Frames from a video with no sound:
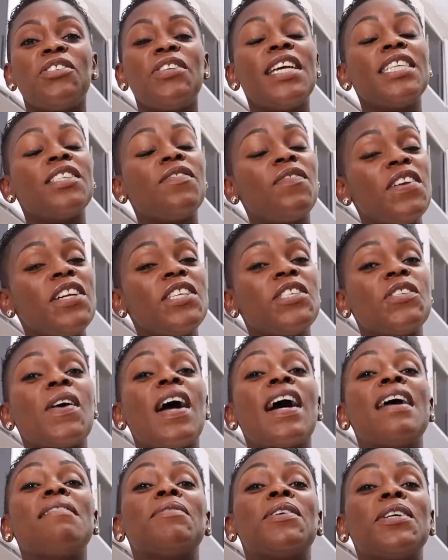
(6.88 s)
In today's
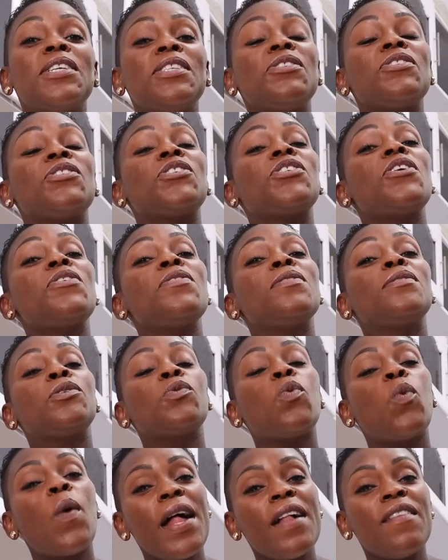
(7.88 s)
video, I'm going to show you
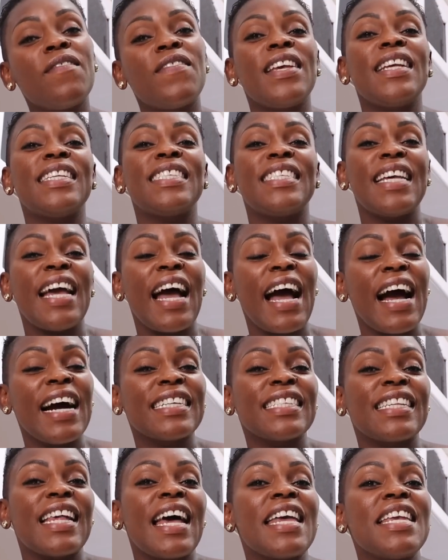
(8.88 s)
12 easy
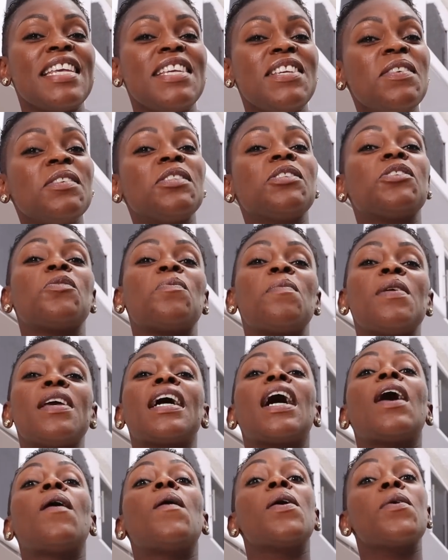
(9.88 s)
hacks I use to
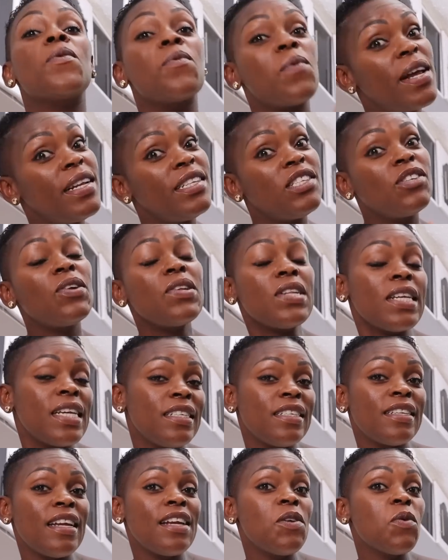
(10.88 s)
make our rental
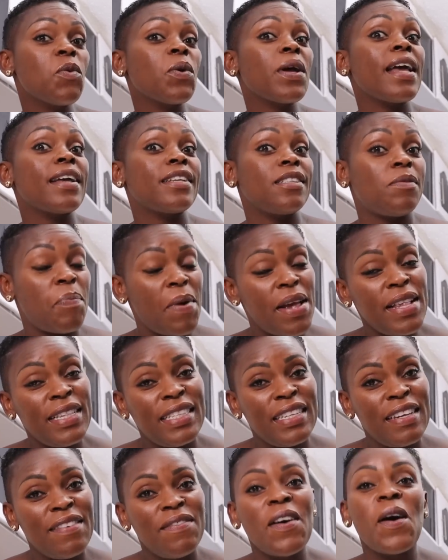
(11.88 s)
kitchen look
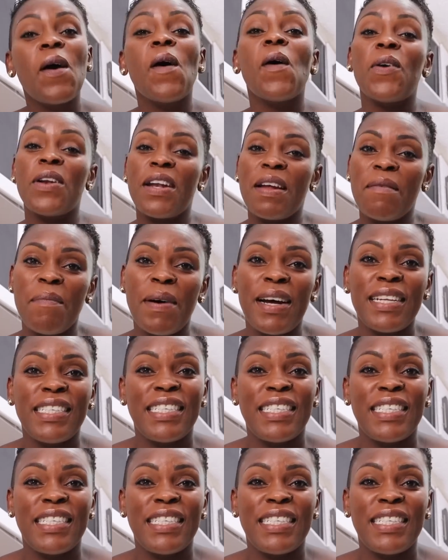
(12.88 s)
expensive on a